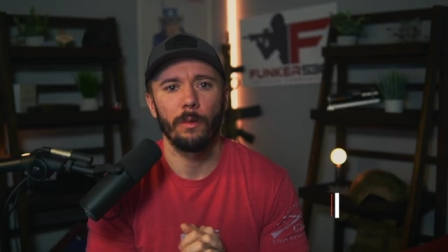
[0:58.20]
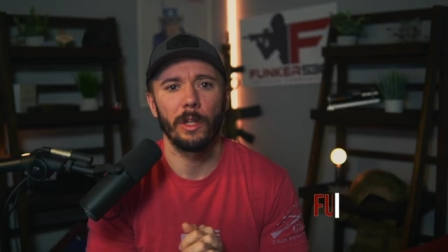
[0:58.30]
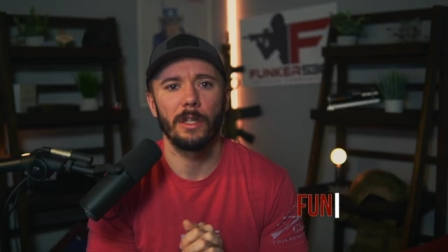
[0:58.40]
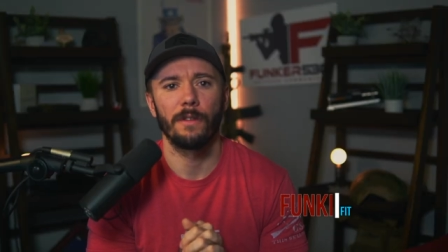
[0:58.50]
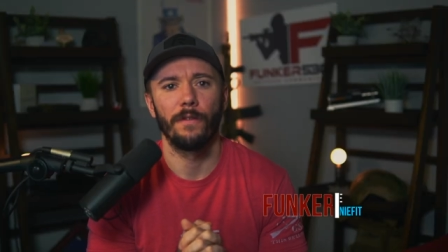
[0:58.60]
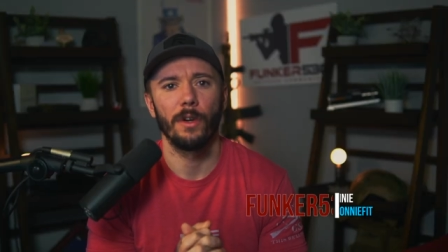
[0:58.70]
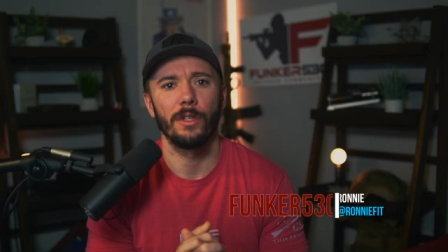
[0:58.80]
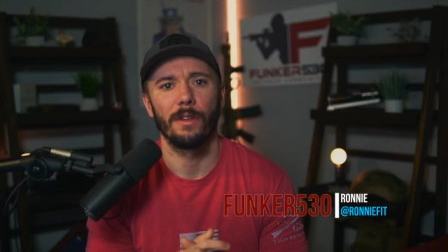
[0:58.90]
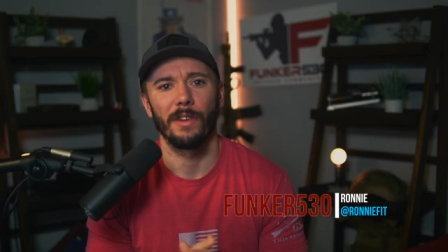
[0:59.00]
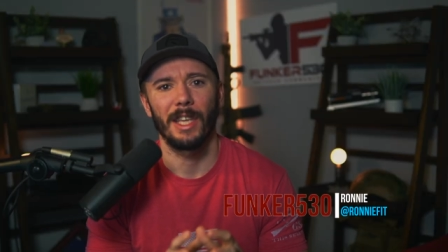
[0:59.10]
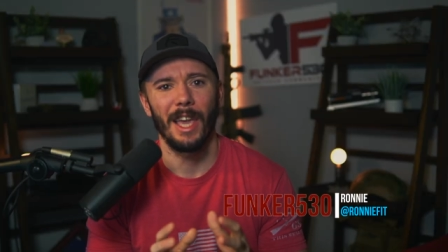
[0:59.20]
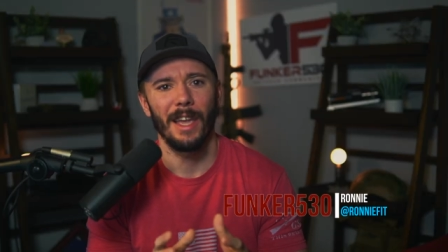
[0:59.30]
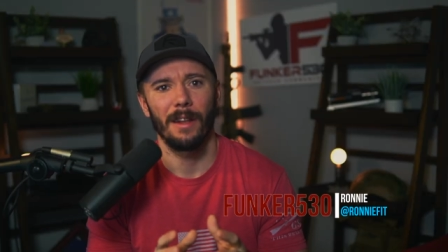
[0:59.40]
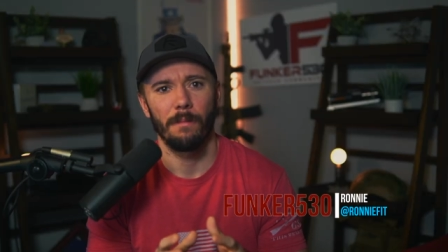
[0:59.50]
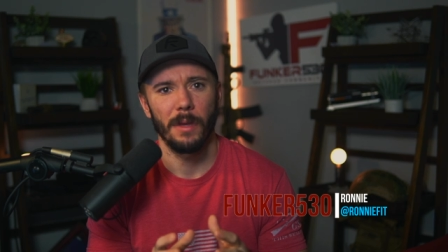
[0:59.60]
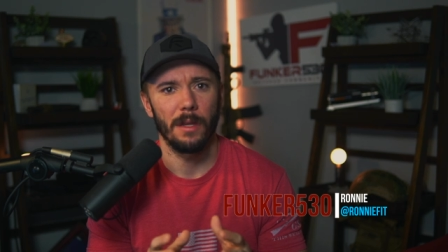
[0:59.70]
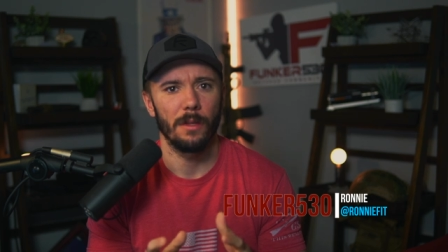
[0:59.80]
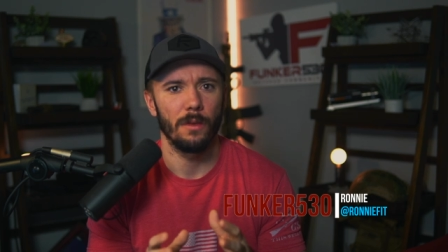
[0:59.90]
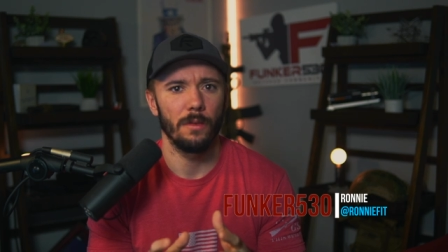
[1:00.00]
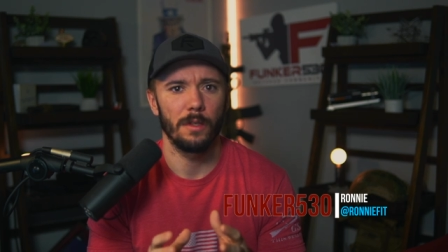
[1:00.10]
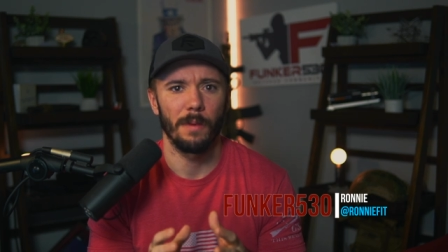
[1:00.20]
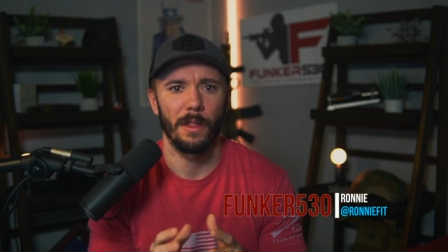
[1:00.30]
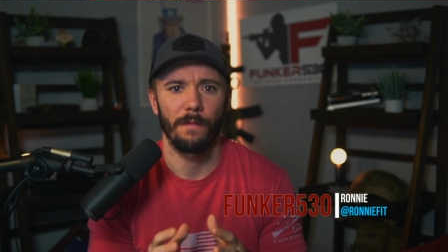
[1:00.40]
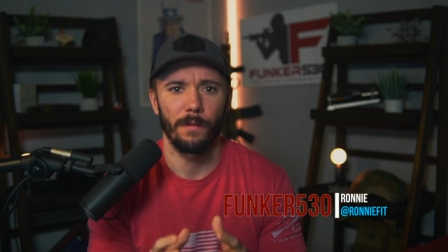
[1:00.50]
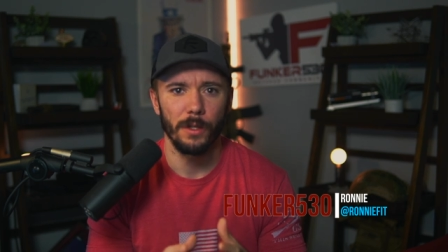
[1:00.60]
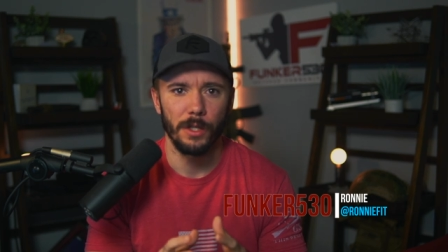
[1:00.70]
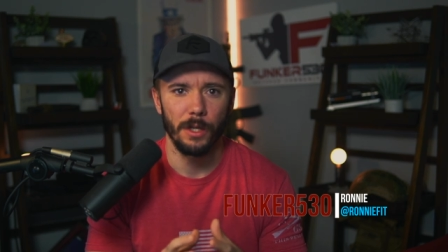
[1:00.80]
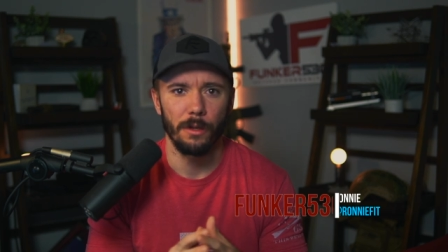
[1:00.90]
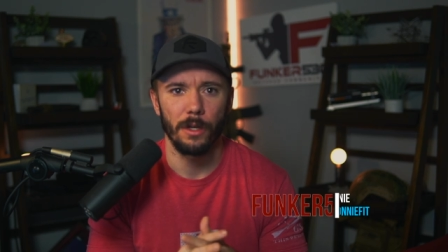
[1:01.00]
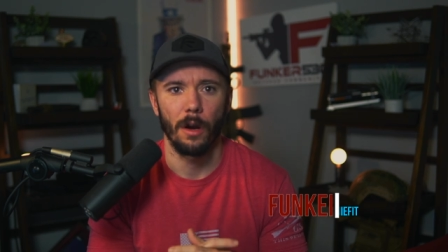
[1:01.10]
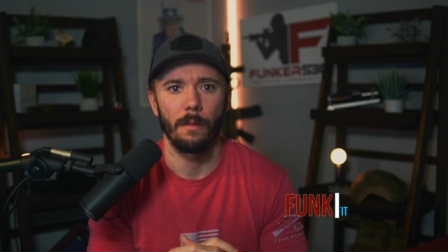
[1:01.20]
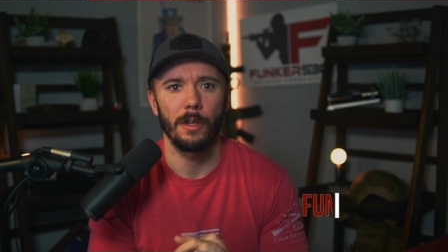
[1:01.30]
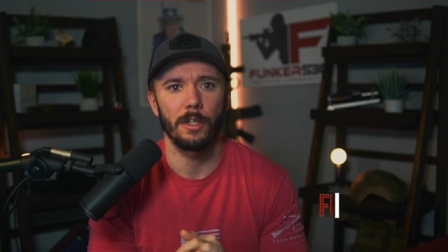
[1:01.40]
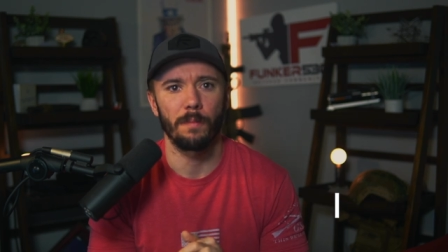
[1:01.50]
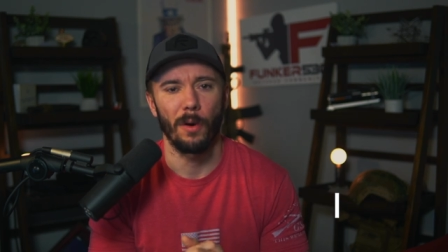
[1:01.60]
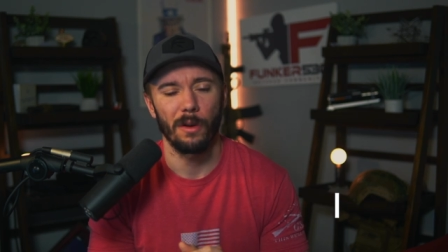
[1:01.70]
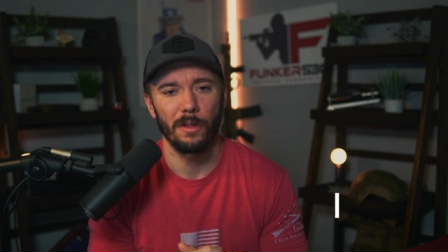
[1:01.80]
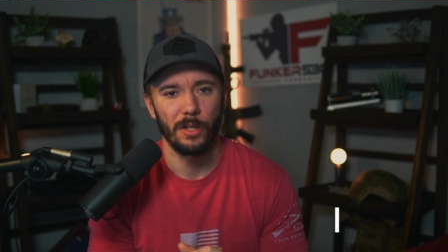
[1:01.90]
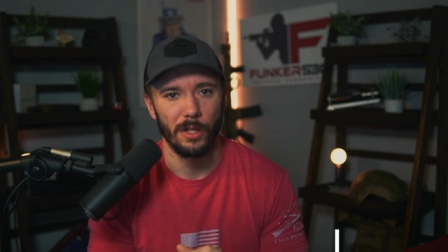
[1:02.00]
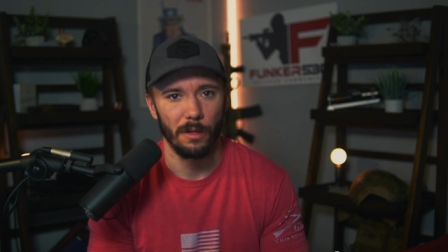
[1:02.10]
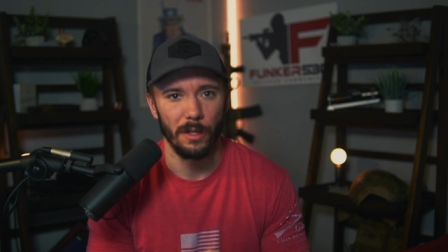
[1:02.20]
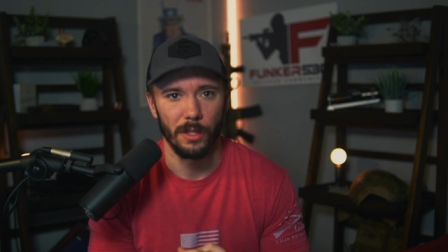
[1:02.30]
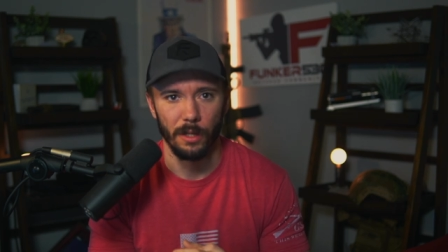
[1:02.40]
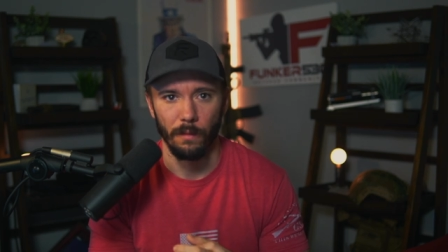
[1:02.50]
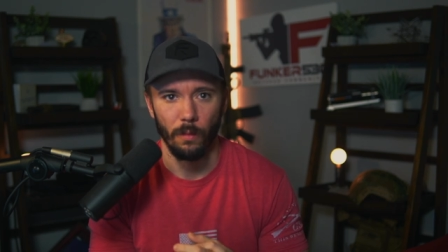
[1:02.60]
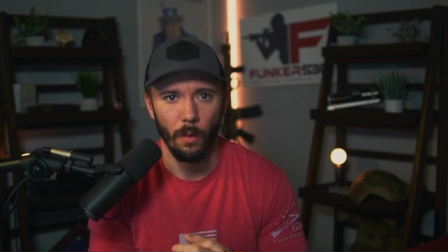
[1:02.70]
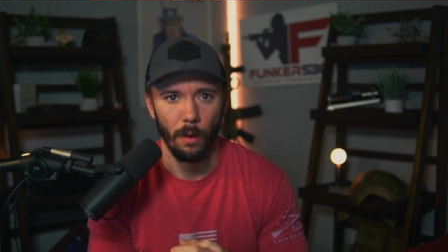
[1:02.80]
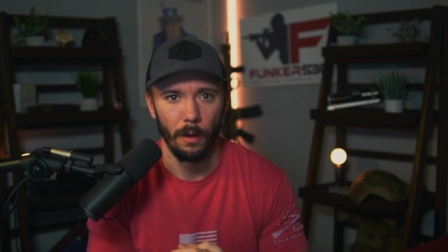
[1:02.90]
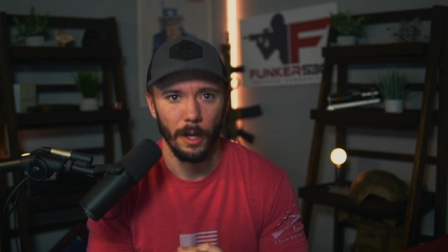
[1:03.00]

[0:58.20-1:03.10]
released footage of a cannon being used by the Free Syrian Army as part of the Syrian Civil War.